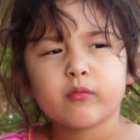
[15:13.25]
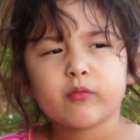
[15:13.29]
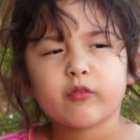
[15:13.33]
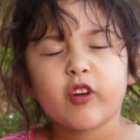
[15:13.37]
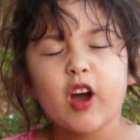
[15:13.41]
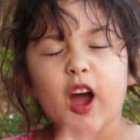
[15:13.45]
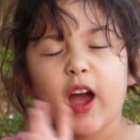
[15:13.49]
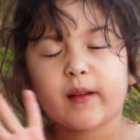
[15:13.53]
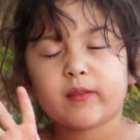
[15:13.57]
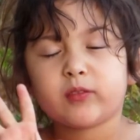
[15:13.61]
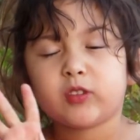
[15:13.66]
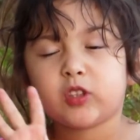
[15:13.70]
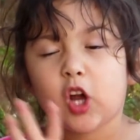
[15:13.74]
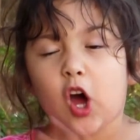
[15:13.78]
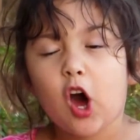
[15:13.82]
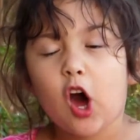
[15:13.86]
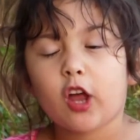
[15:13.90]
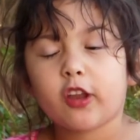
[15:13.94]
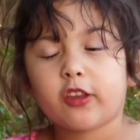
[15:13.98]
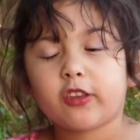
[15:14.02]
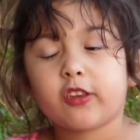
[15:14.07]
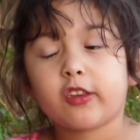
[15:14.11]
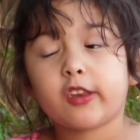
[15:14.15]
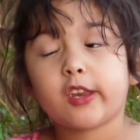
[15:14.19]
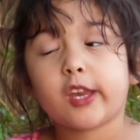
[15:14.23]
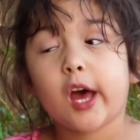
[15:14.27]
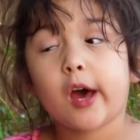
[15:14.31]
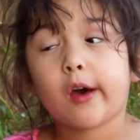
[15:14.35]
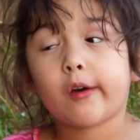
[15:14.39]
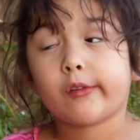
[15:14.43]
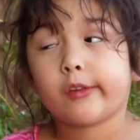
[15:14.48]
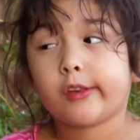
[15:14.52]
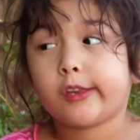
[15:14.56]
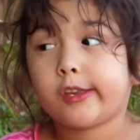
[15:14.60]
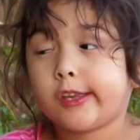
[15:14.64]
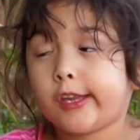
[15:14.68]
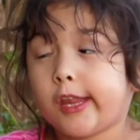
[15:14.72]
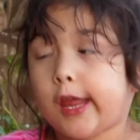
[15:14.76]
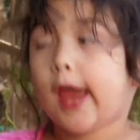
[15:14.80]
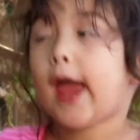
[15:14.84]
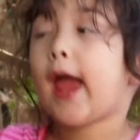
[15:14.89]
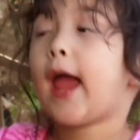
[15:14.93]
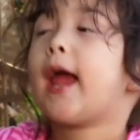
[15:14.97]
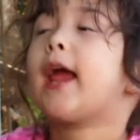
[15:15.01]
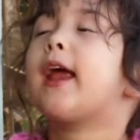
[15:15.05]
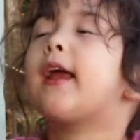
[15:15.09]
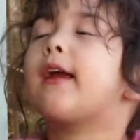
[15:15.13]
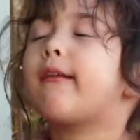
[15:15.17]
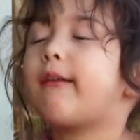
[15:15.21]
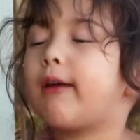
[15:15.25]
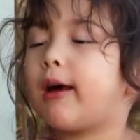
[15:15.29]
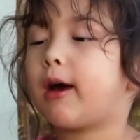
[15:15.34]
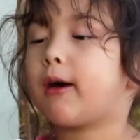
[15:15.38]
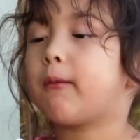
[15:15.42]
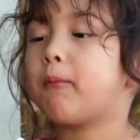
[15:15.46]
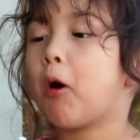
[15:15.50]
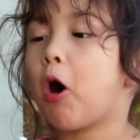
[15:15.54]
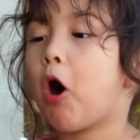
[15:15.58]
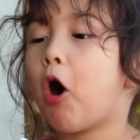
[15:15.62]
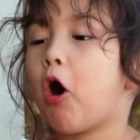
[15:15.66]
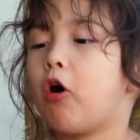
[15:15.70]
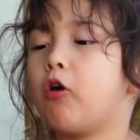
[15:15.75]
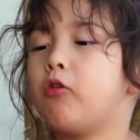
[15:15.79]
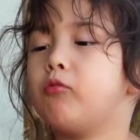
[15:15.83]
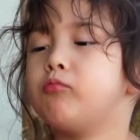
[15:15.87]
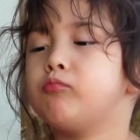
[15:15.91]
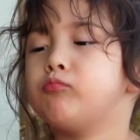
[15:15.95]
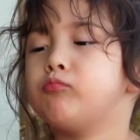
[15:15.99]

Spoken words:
5 shots. That was terrible.